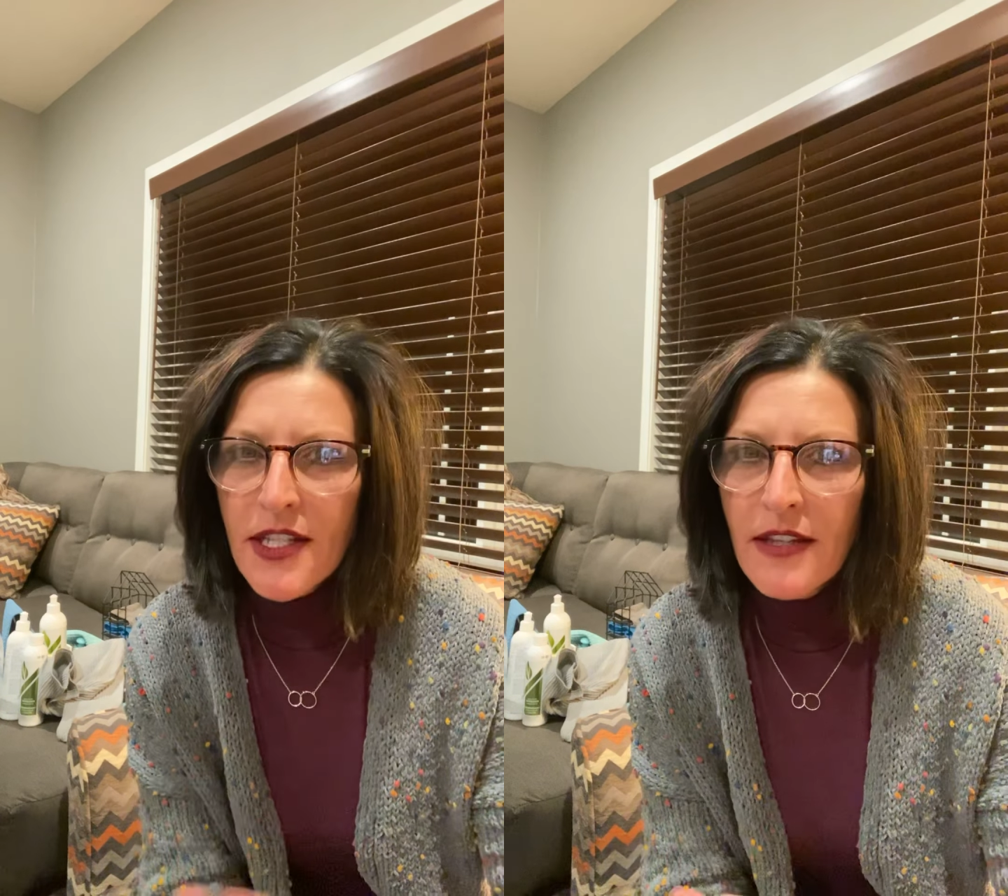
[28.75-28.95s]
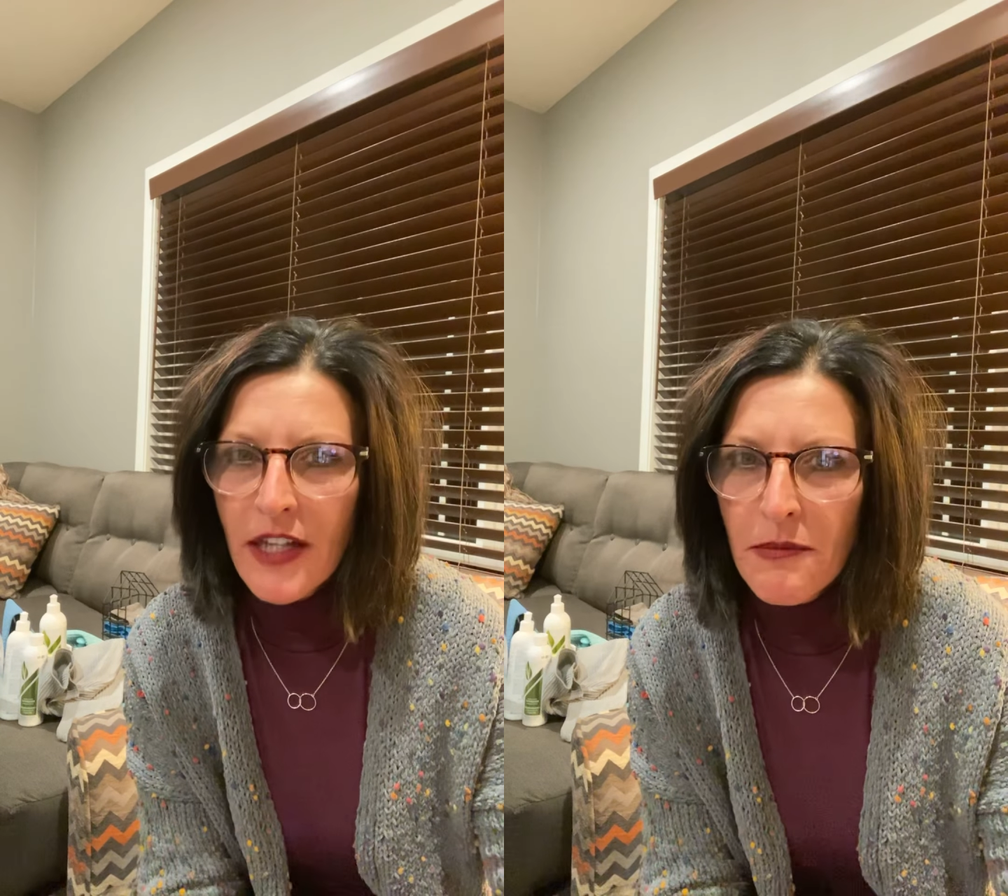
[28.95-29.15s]

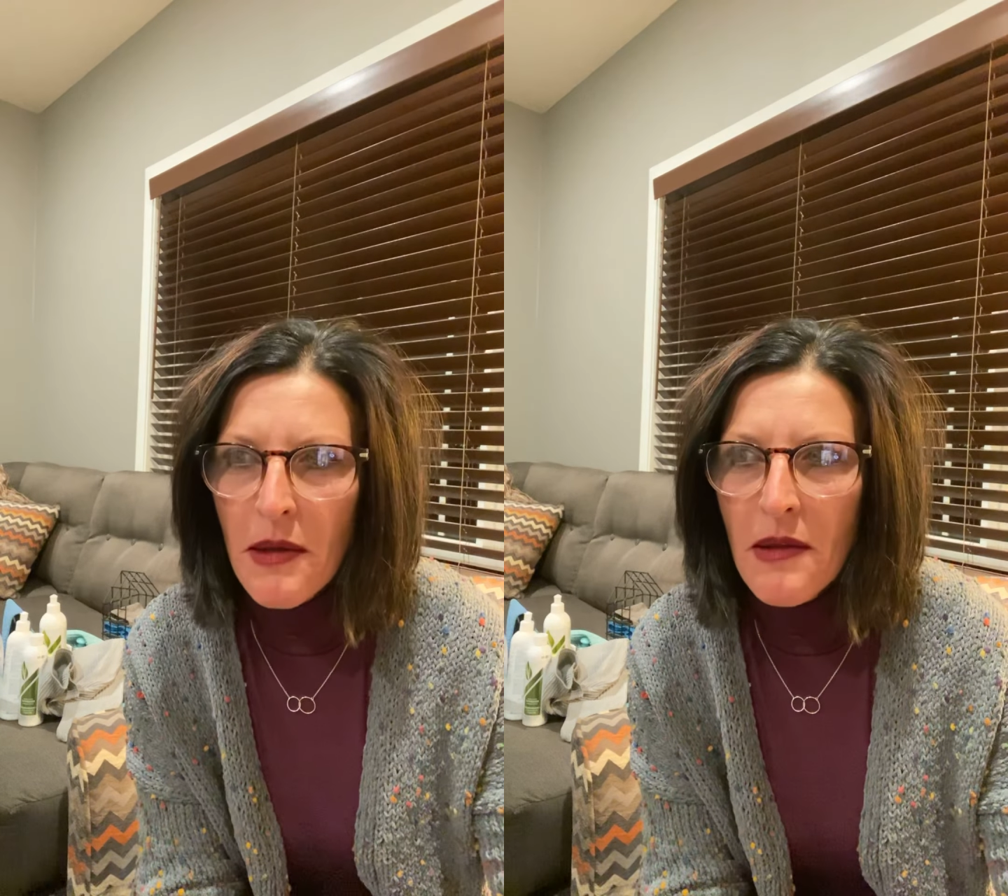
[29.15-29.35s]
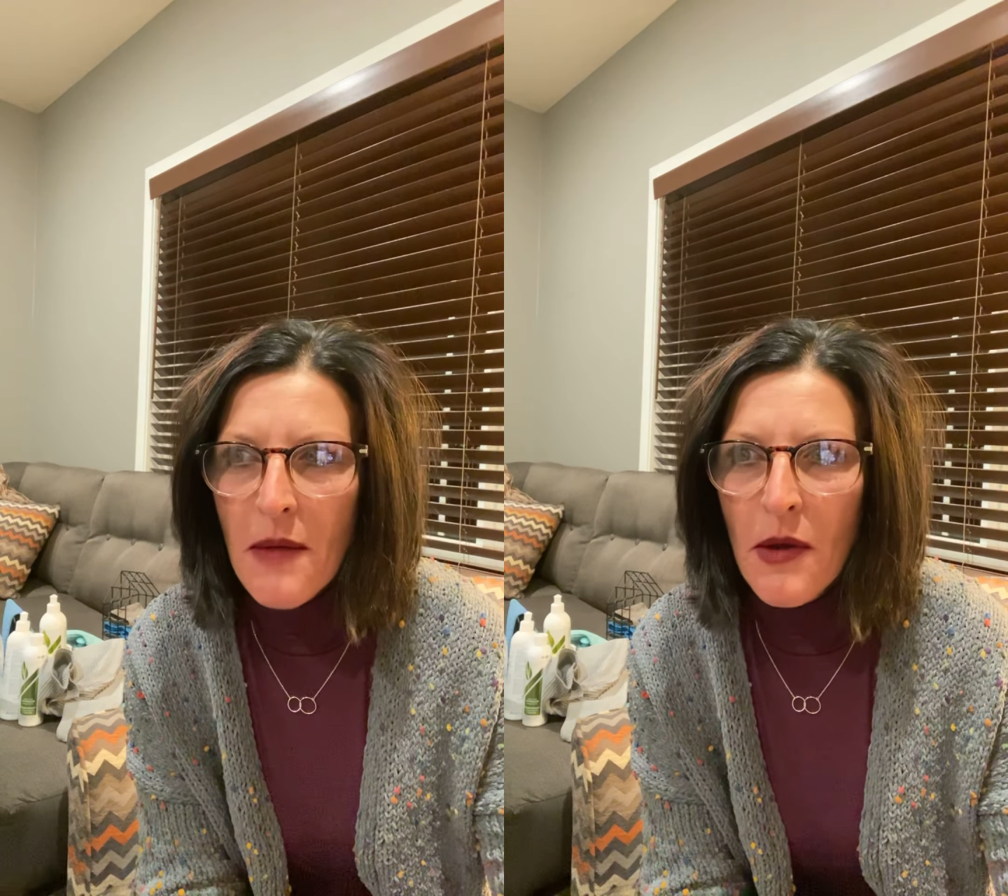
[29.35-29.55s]
little
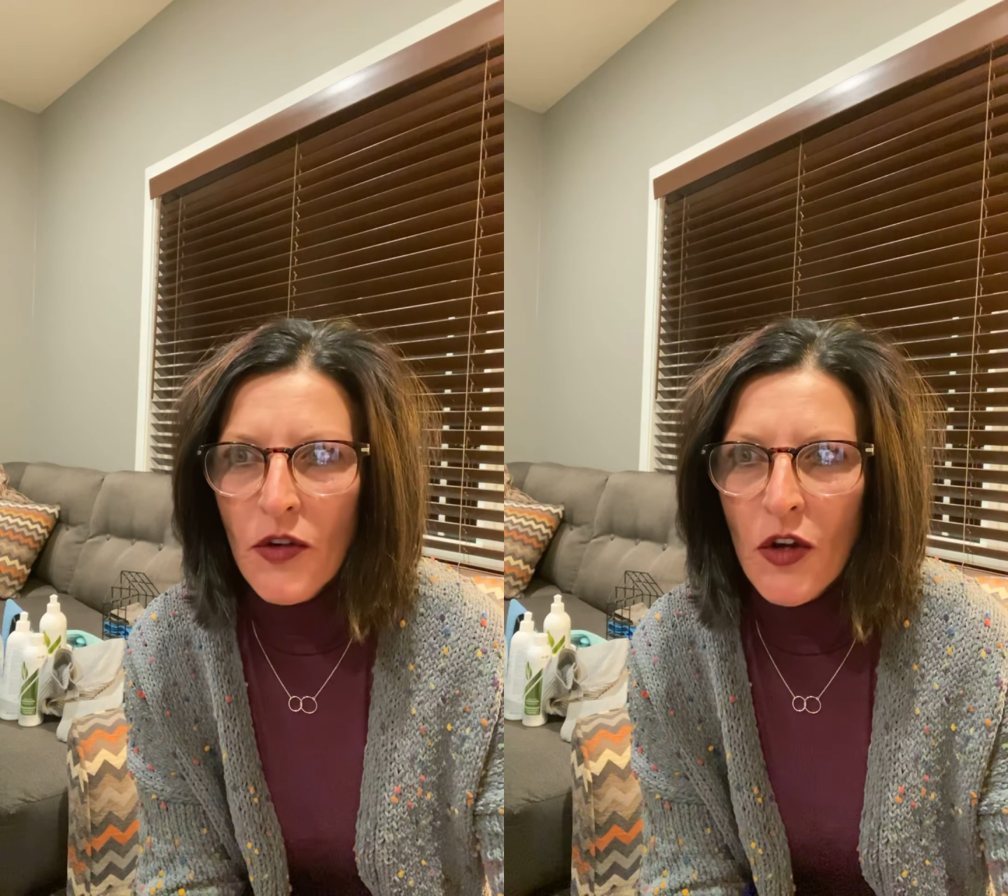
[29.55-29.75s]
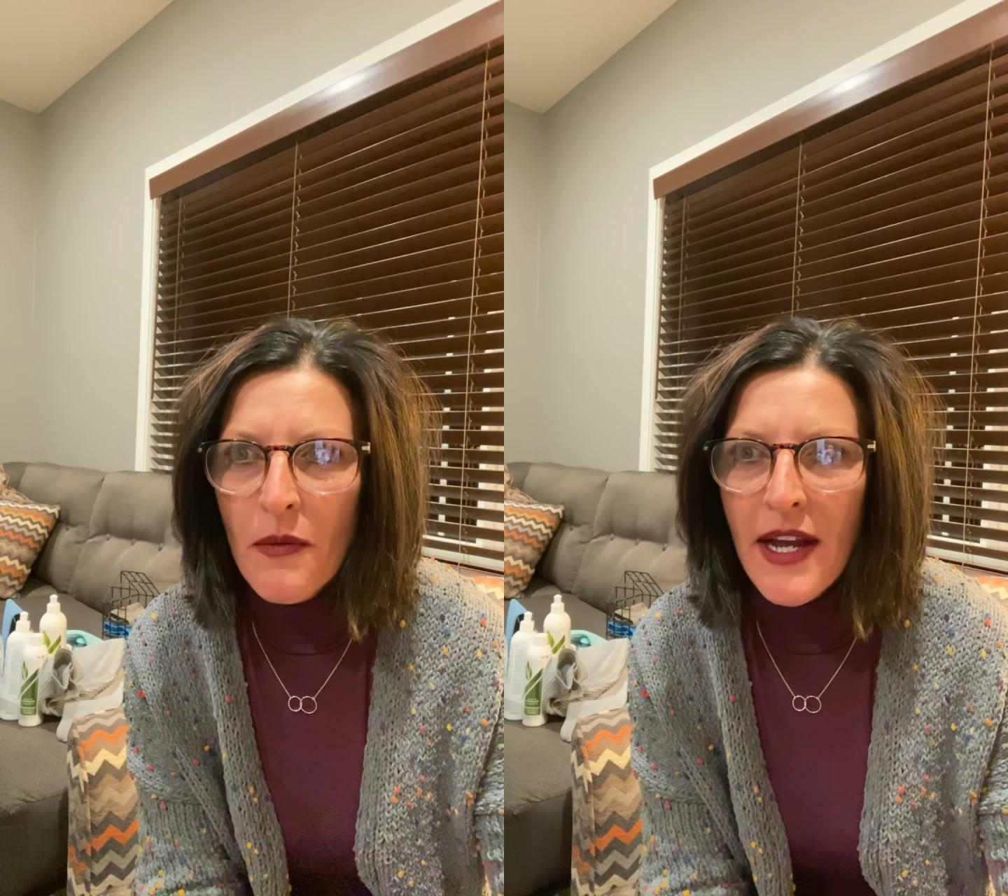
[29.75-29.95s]
bit about
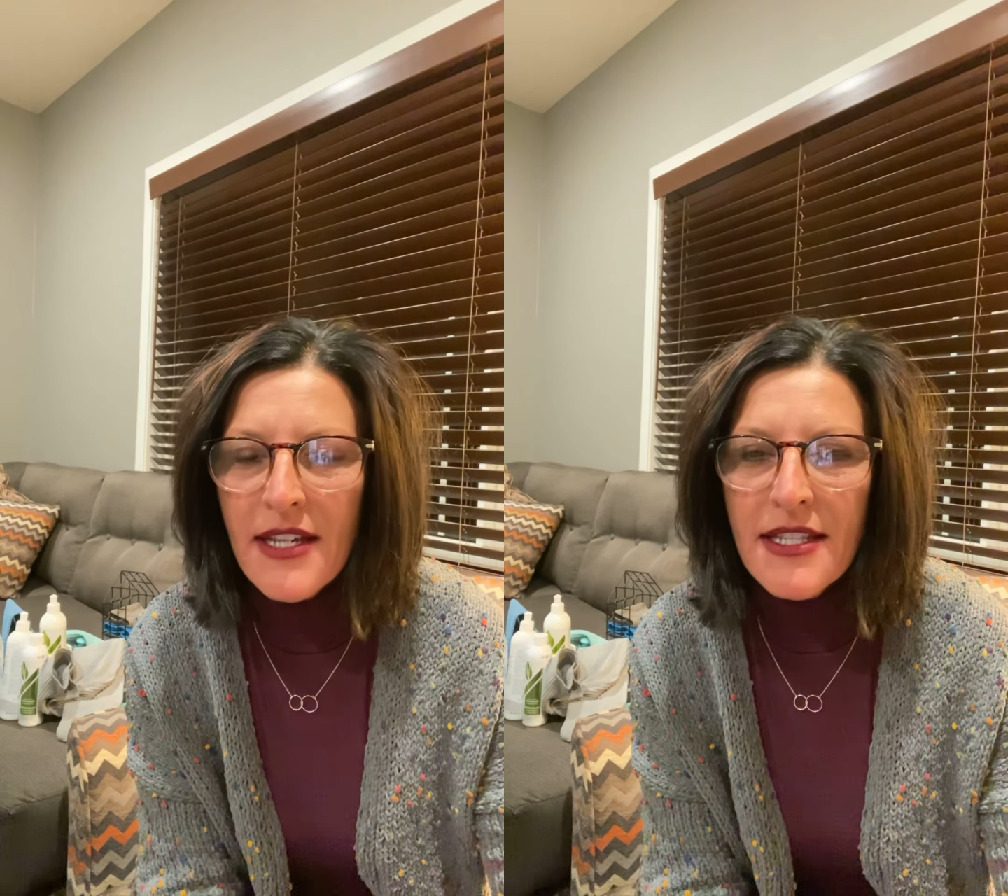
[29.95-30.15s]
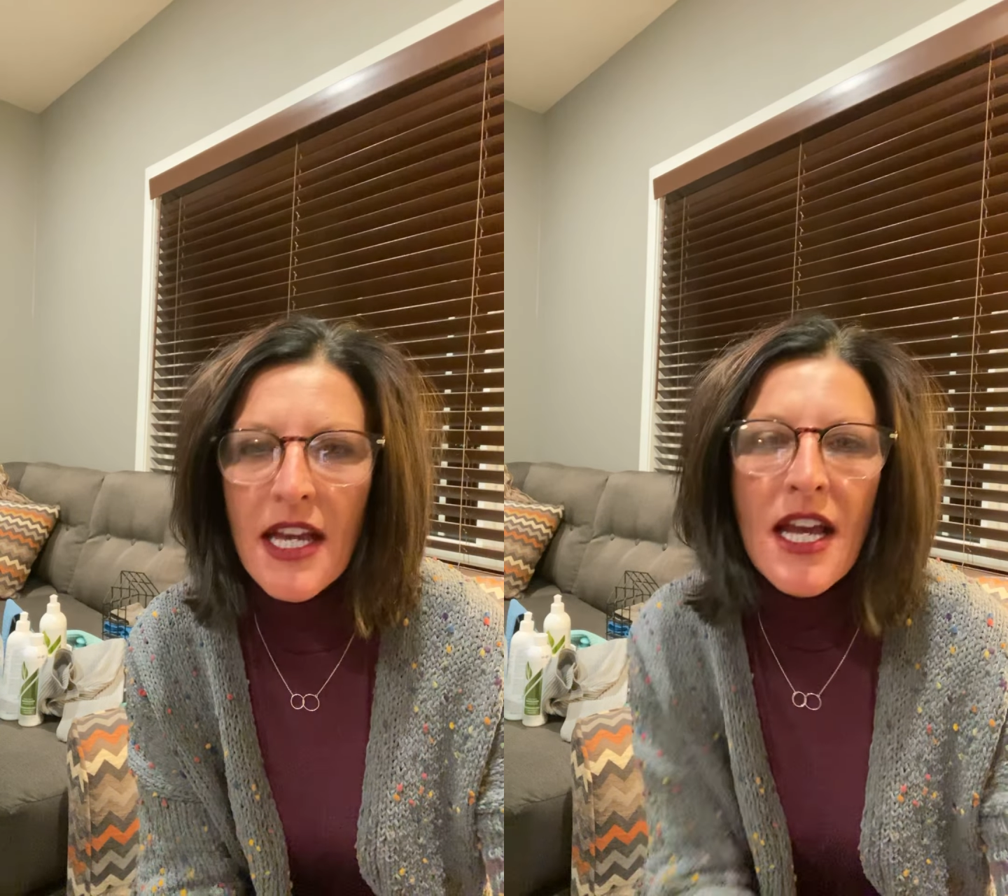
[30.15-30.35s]
Norwex.